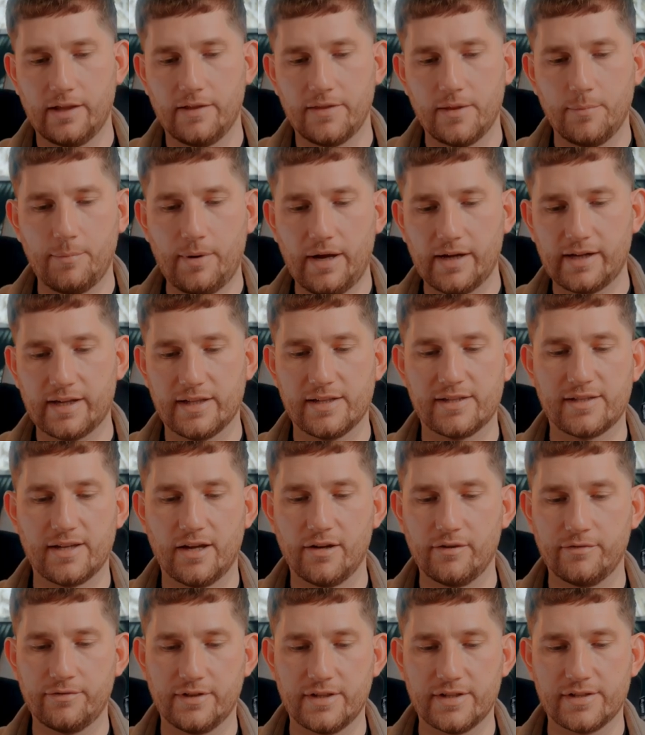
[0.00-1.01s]
then the bag
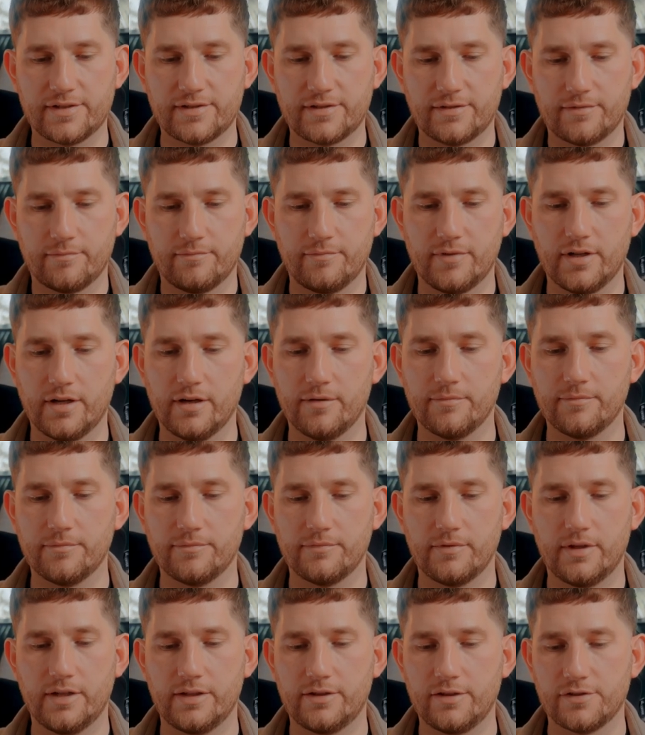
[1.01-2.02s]
itself is,
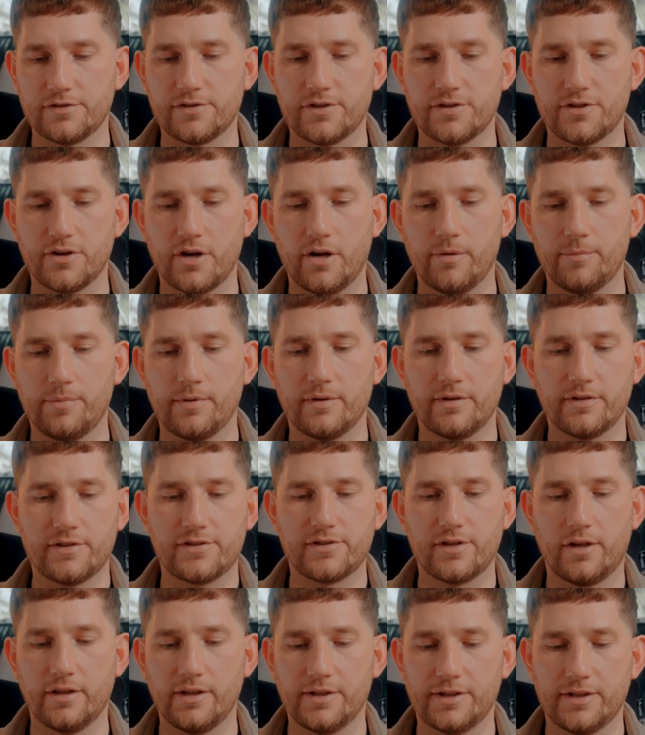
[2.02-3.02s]
it does the job,
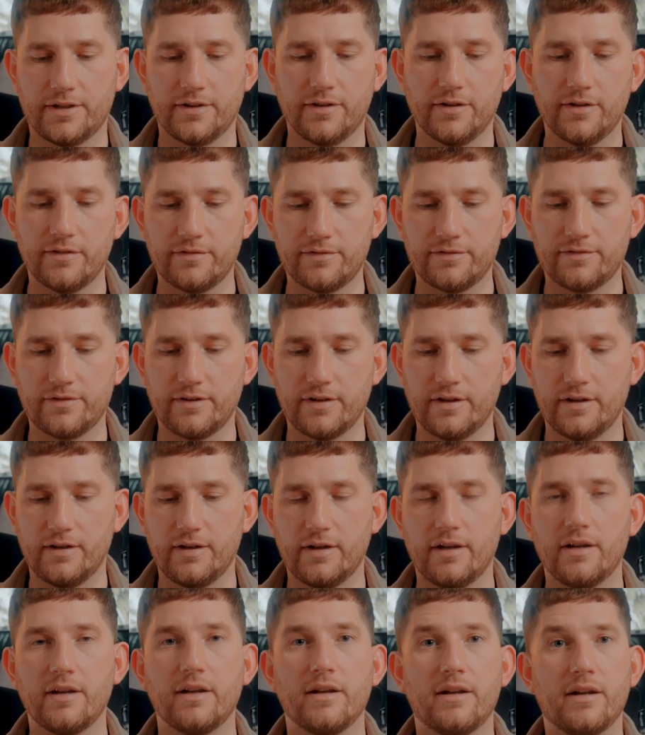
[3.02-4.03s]
solid enough.
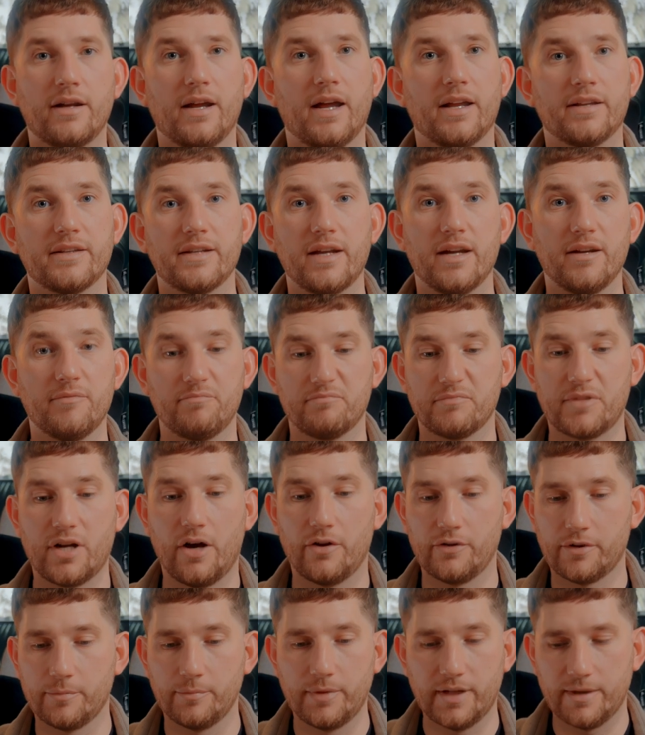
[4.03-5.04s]
And yeah,
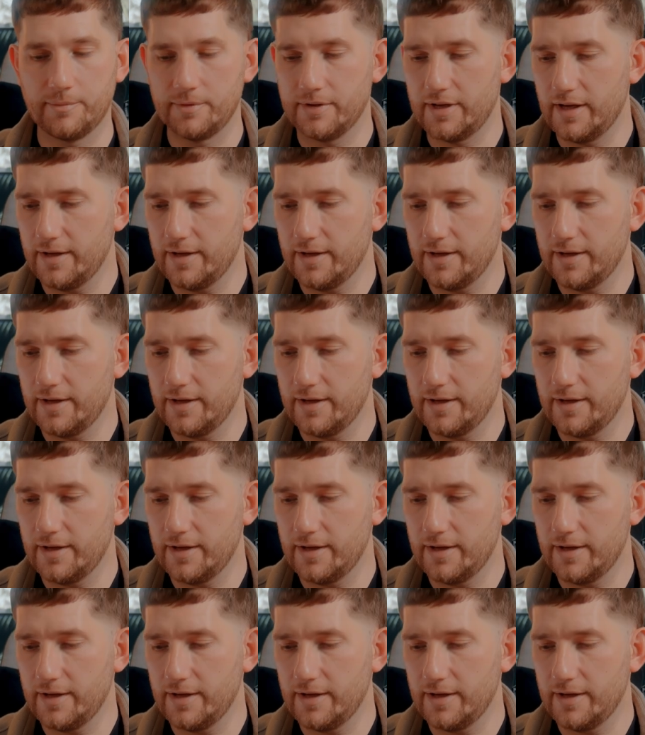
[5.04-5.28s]
can't complain with